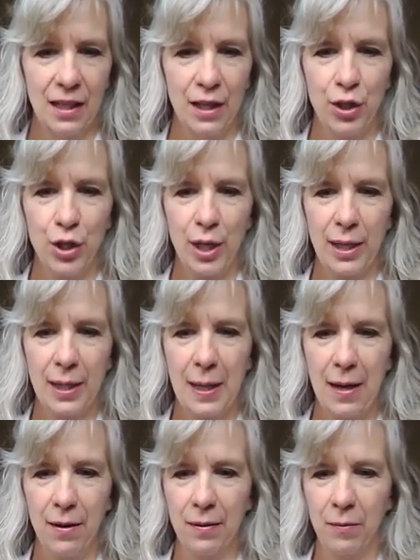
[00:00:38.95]
check it
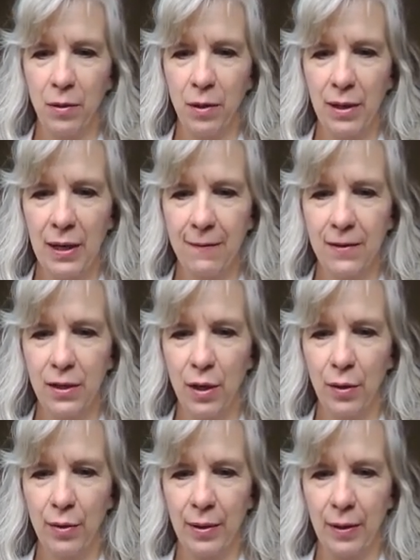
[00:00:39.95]
out. What do I have to do? Oh,
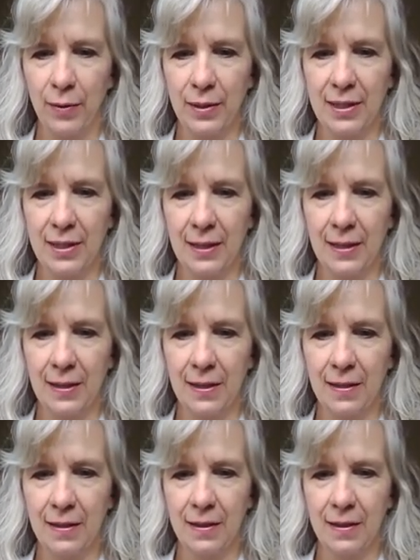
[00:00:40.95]
there it goes. I can.